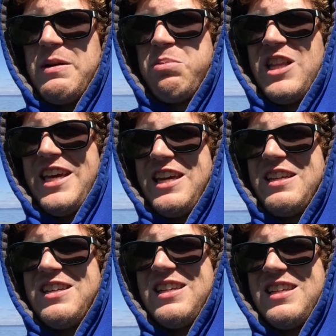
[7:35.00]

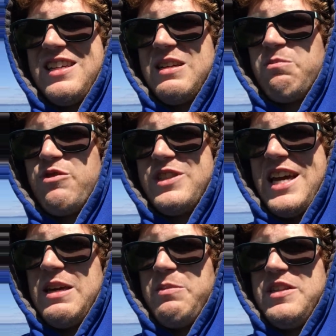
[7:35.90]
plan for
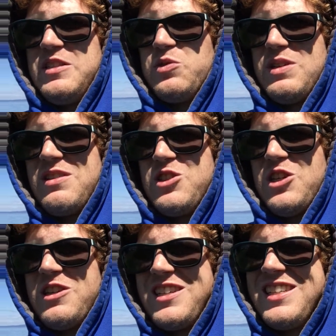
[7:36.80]
diabetes when I was
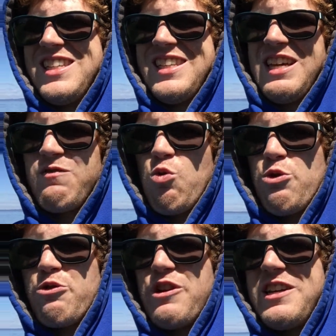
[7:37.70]
young, in like
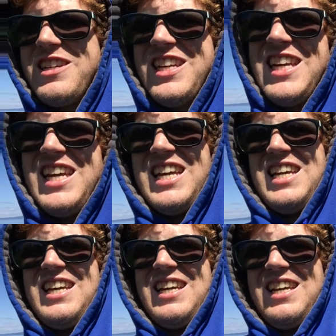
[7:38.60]
4th grade.
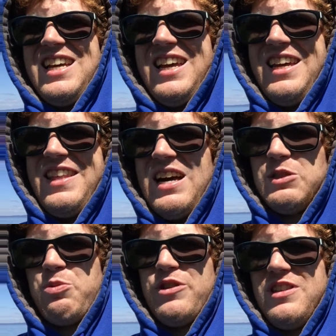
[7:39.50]
And that was
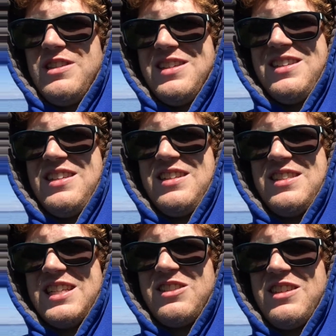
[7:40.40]
it's
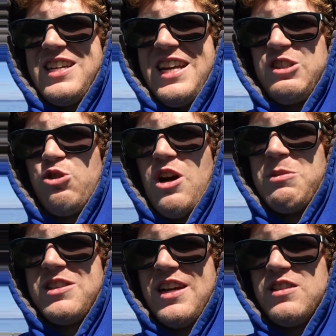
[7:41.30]
actually kind of
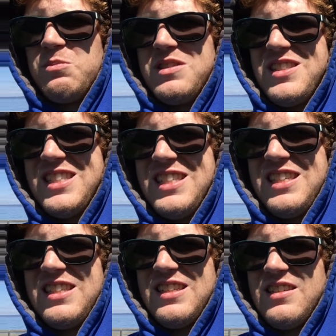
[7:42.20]
traumatized me.
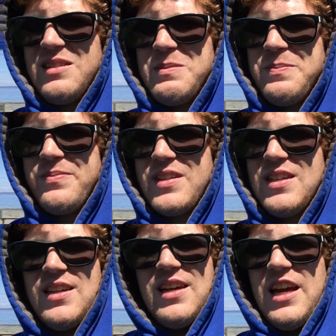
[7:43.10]

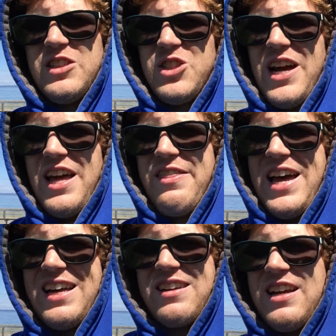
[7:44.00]
And so I
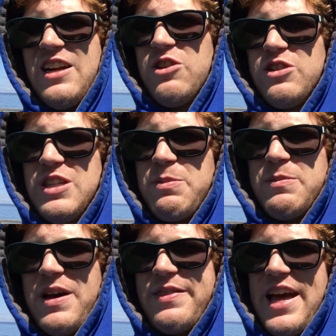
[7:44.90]
don't know, something
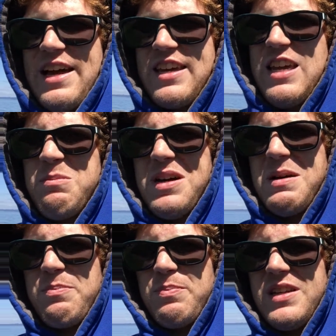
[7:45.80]
about that came
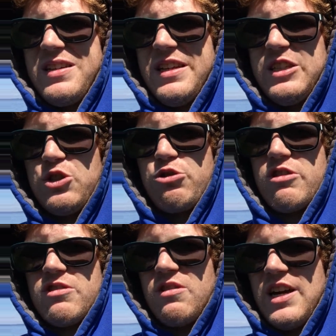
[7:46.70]
up, but it just
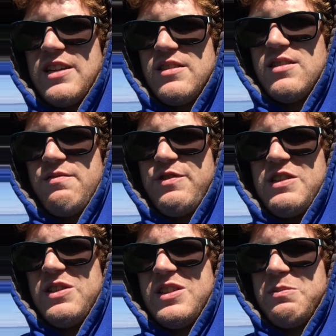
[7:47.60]
triggered a lot of
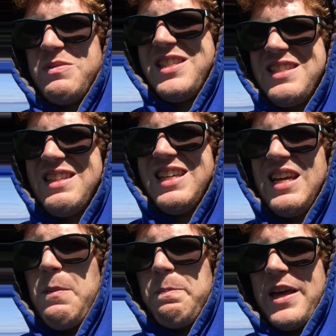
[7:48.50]
feelings in me, and
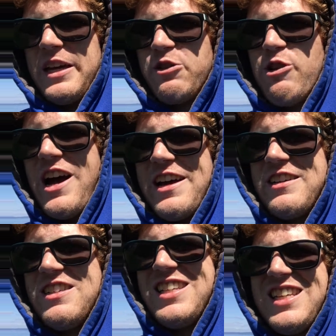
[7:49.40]
I
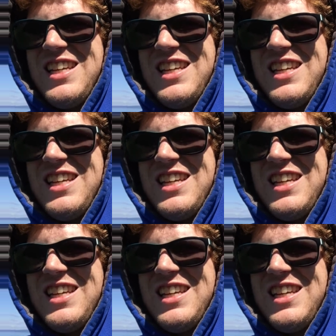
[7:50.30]
cried